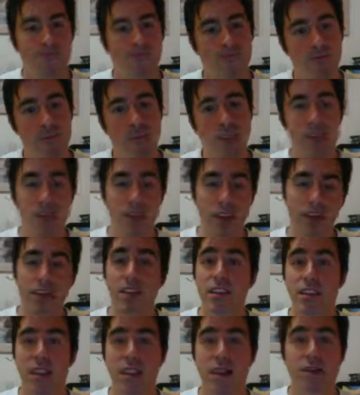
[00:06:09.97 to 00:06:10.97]
It's tough to
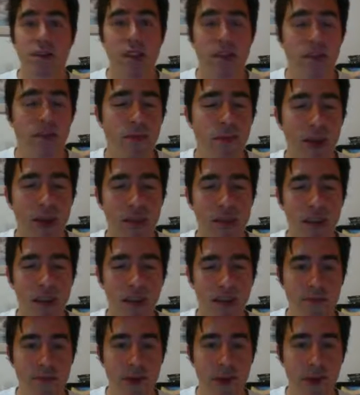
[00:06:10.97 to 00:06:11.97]
say, but this is probably
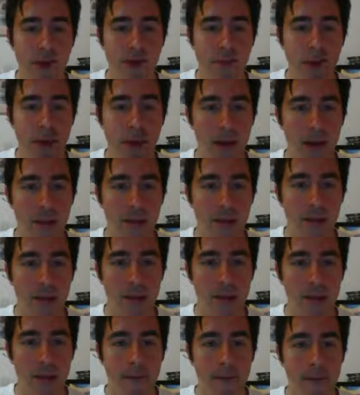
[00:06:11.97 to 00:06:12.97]
his best bet.
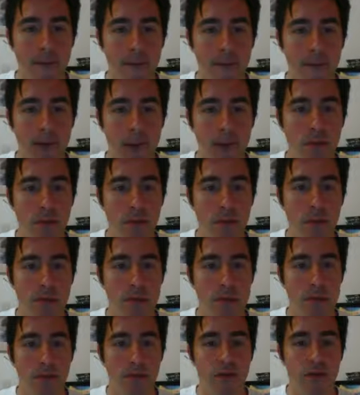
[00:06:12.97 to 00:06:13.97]
He plays
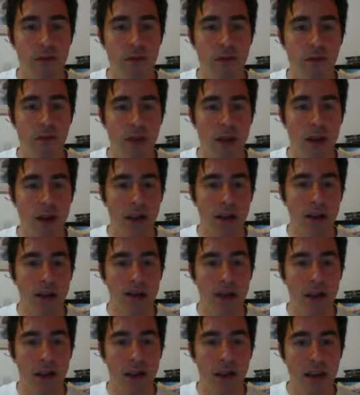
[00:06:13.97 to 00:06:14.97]
e4, I could
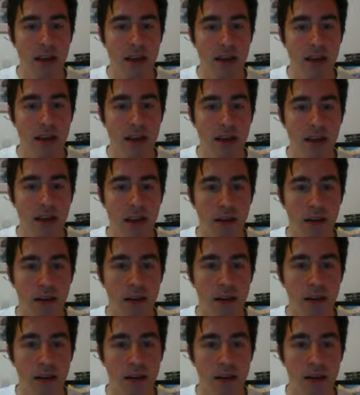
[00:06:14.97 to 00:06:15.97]

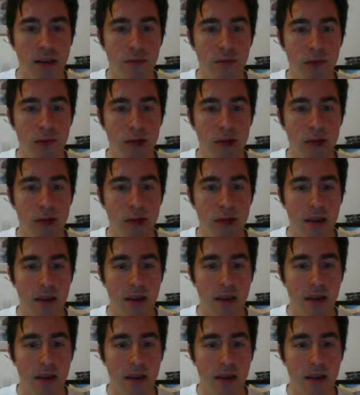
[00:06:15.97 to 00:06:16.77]
take this way.